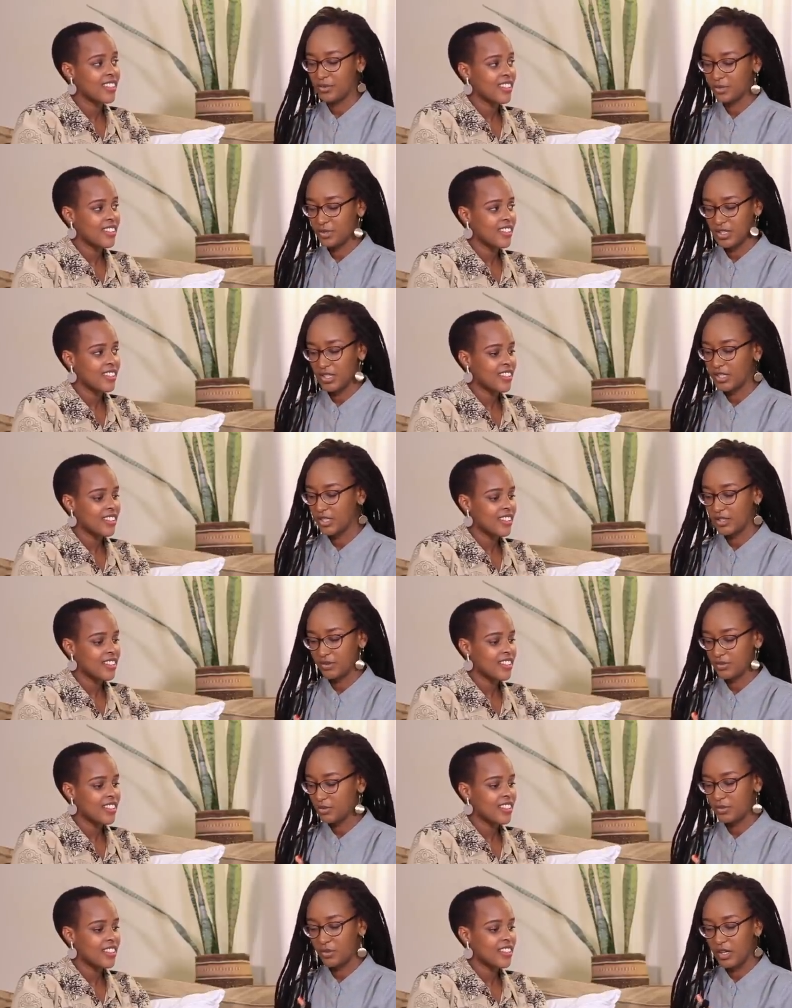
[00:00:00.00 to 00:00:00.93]
Speaker 1: ushaka
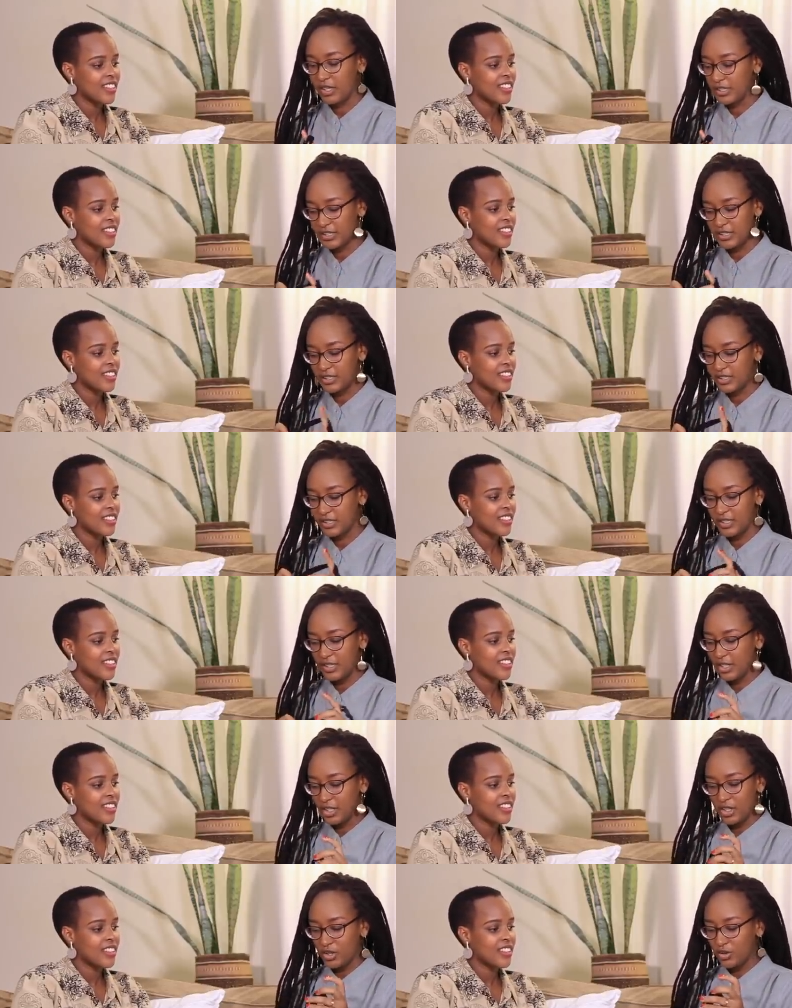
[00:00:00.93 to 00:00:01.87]
kurwana
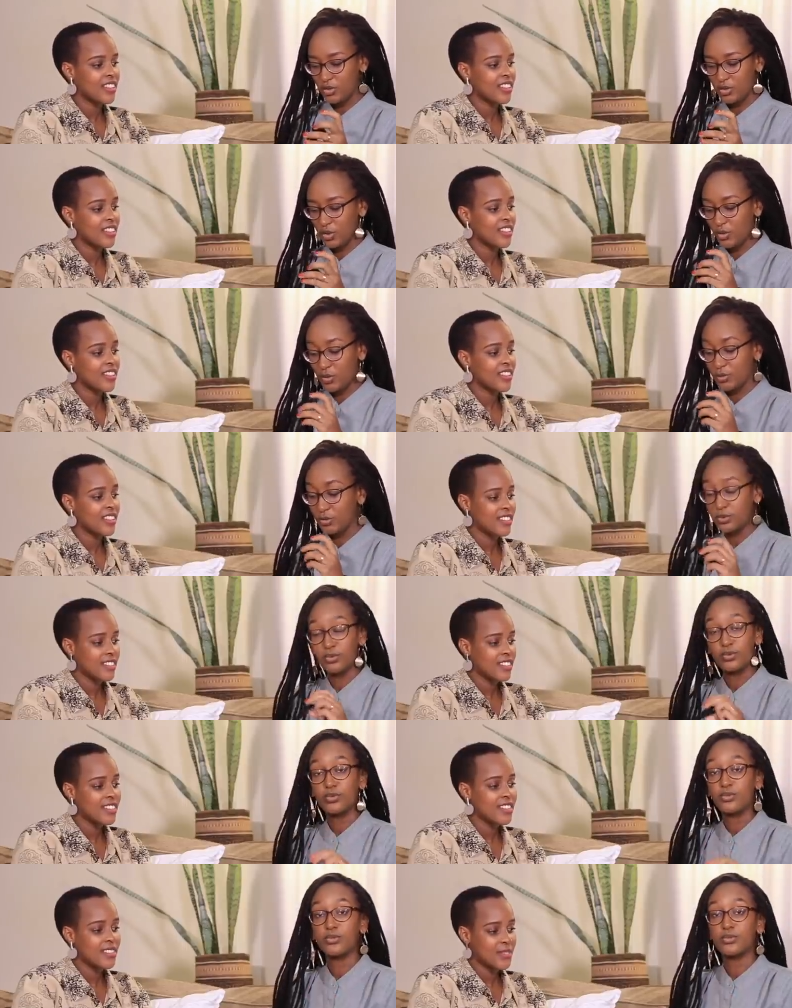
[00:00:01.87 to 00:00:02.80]
no kuburu
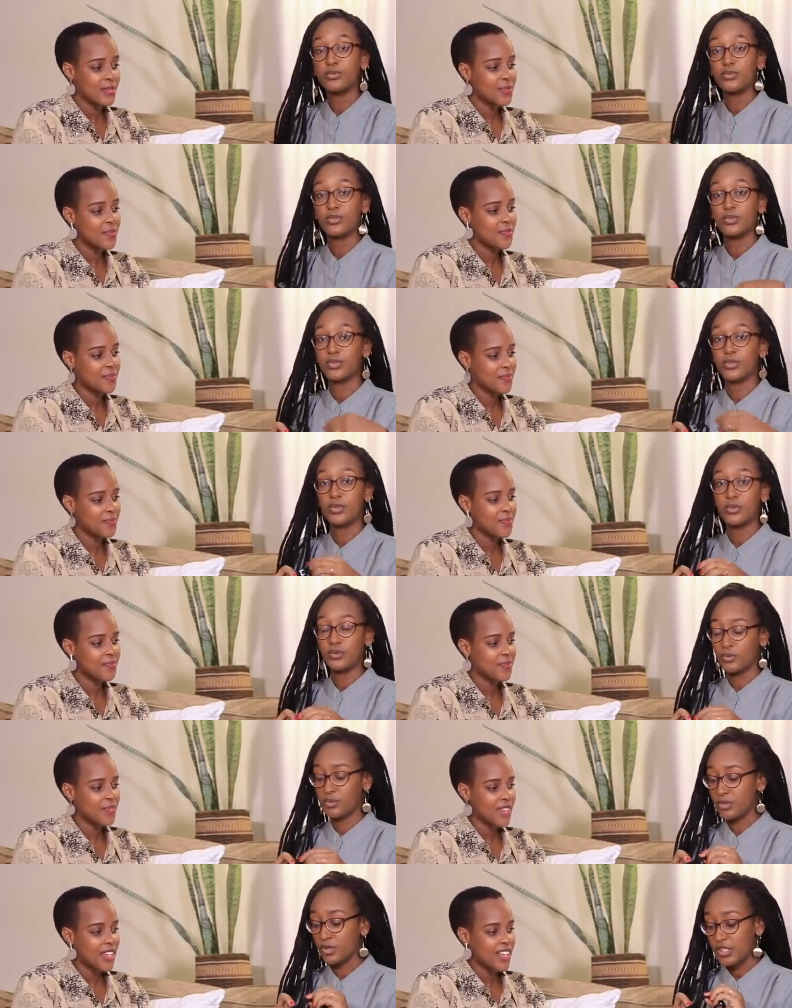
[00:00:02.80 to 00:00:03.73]
kunu. you know mm.
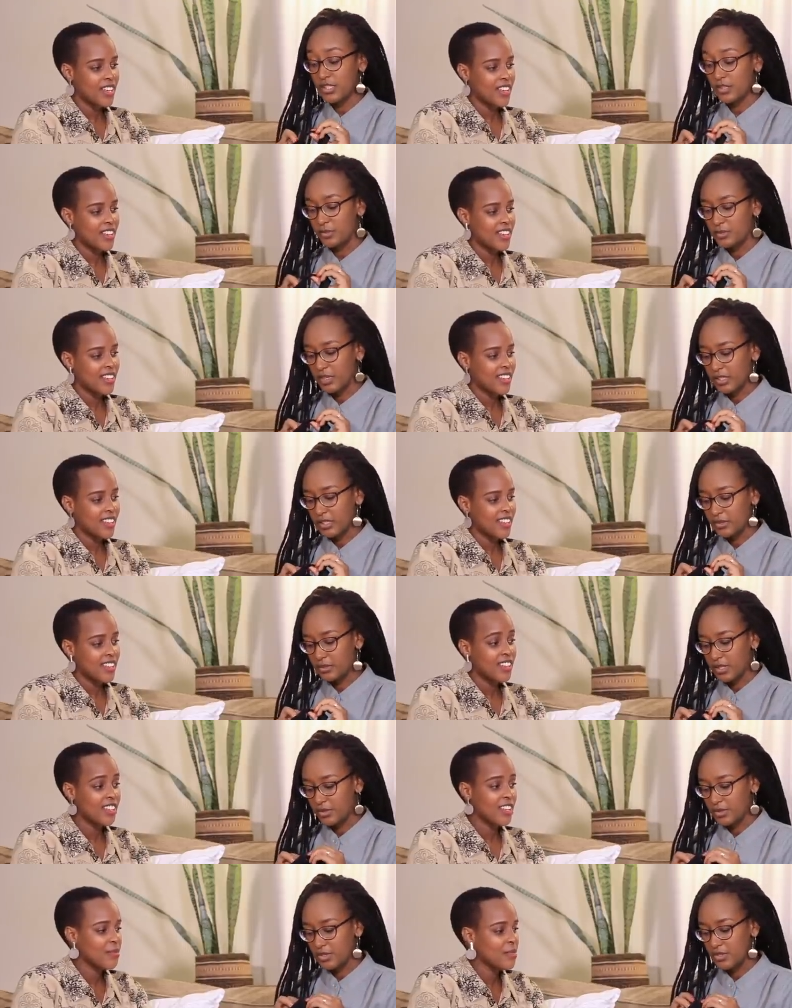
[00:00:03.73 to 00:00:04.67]
wonsa umwana
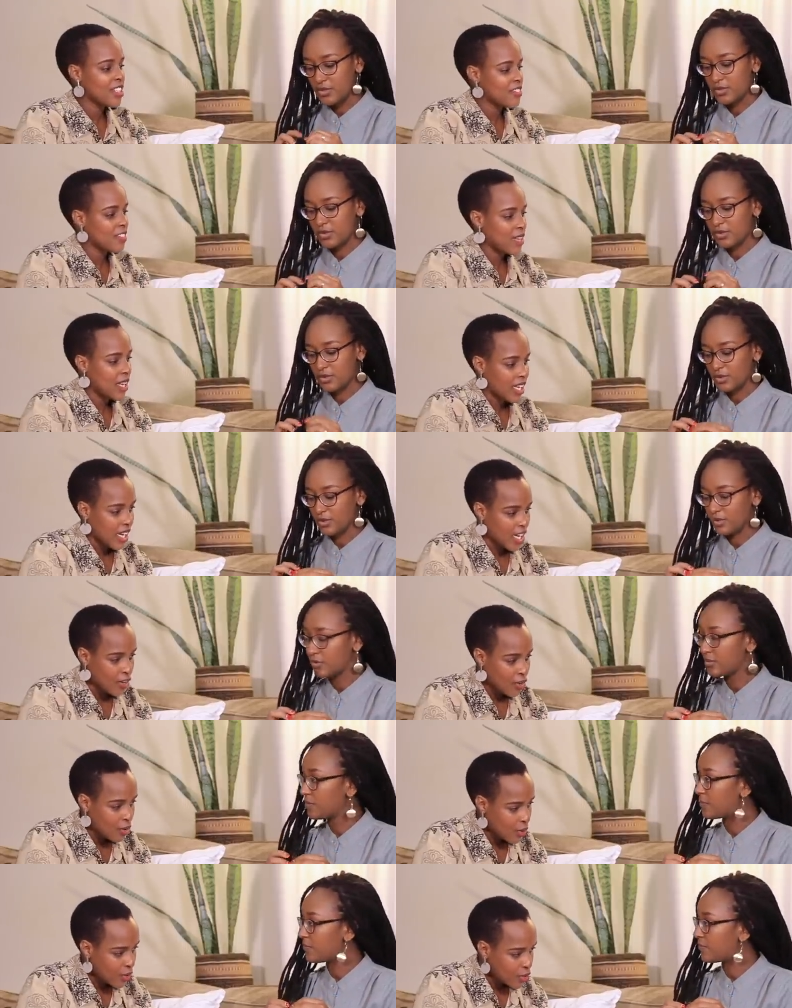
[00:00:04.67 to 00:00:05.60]
wawe. So like, I
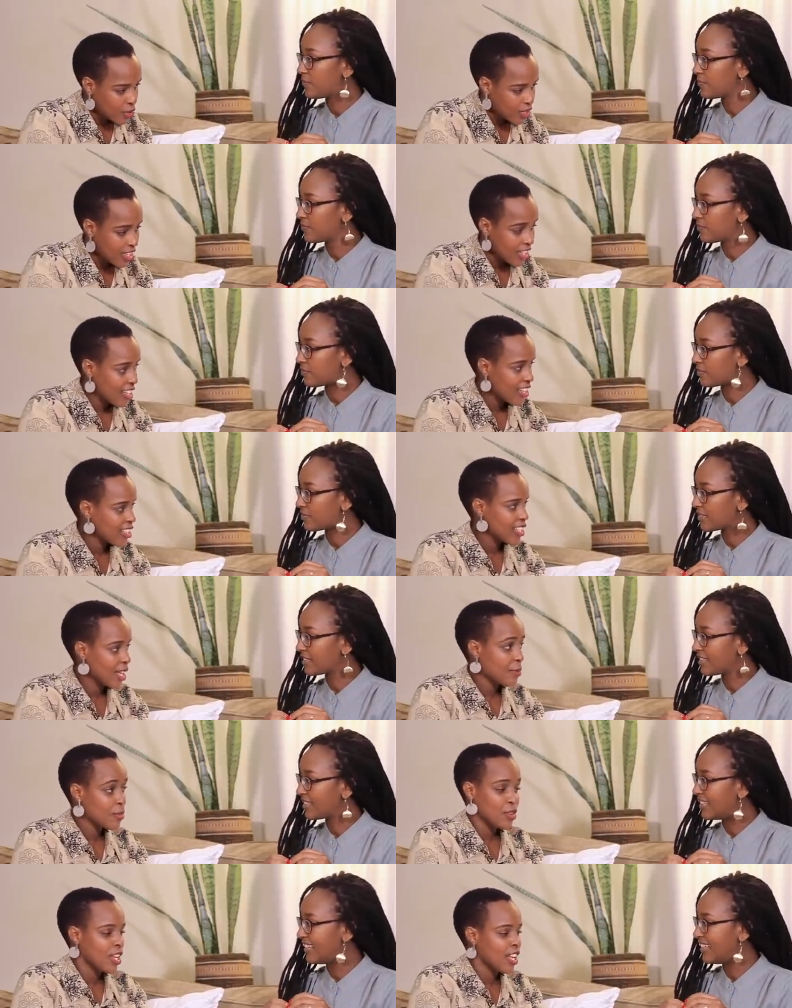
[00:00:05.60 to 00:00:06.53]
don't know what.
Speaker 2: Eh, it's
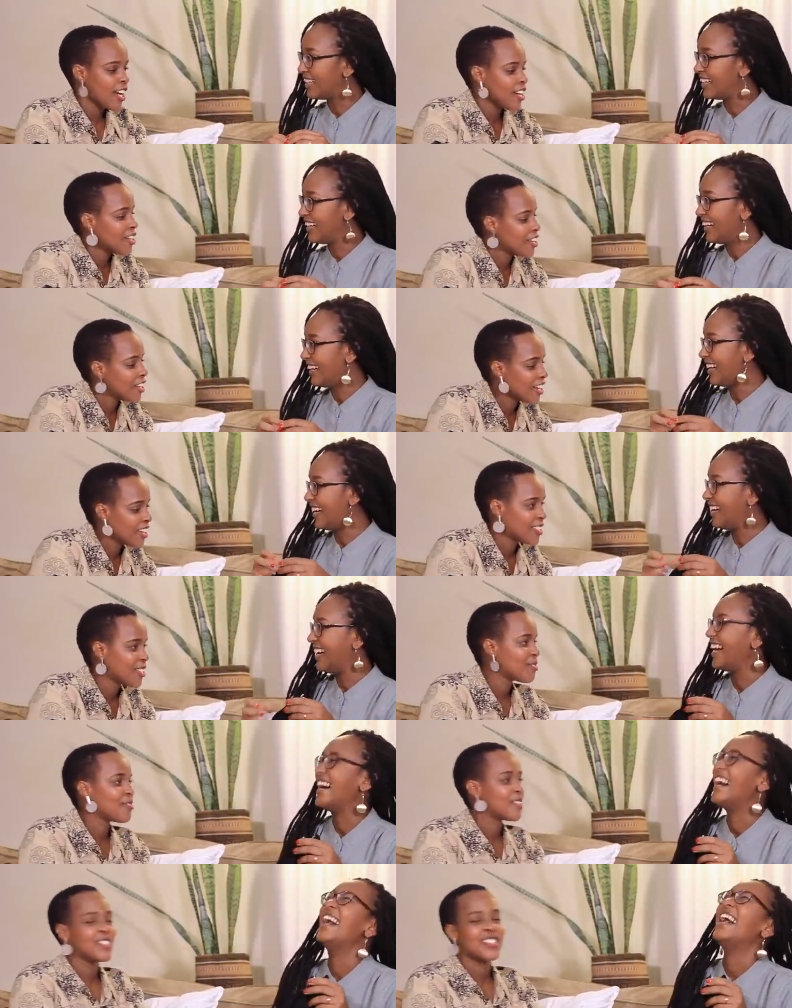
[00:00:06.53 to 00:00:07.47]
almost learning as if
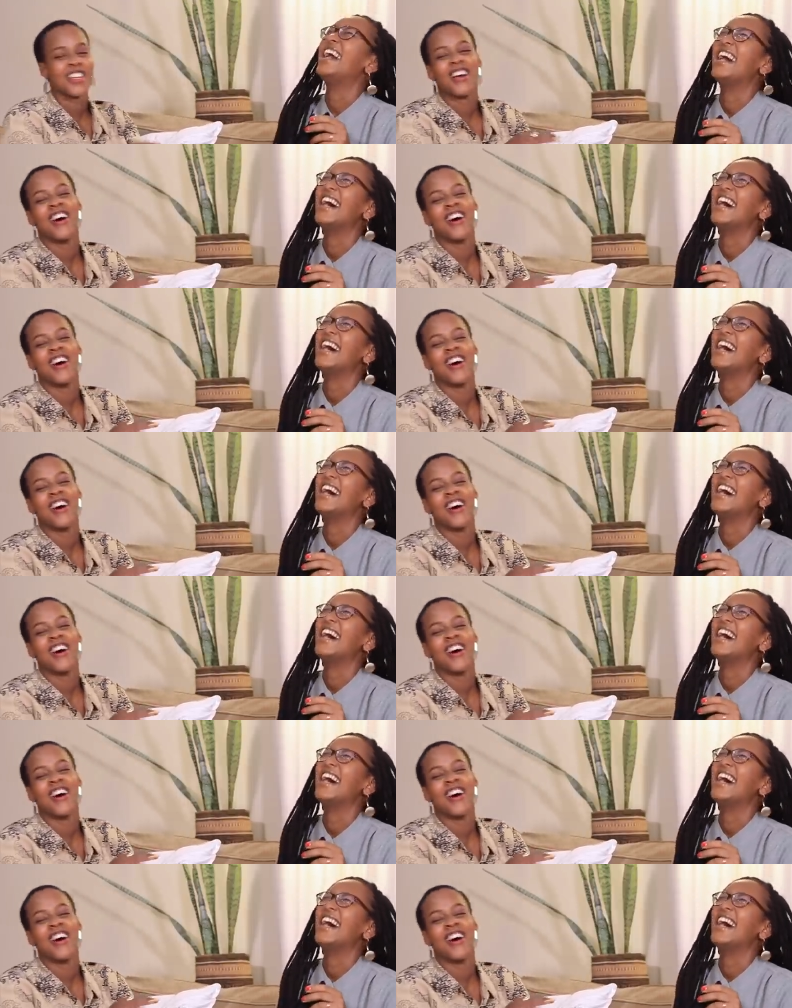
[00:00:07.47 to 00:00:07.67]
it's.